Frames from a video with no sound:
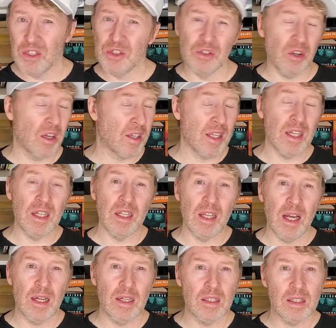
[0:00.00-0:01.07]
You're not getting
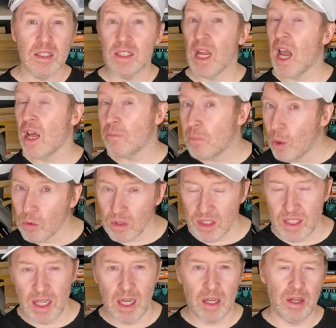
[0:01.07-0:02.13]
that stat bonus
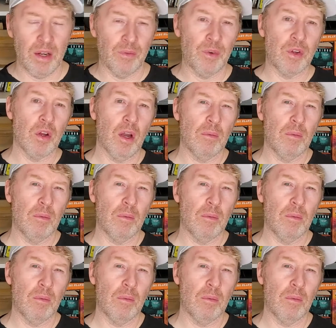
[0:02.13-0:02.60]
added every time.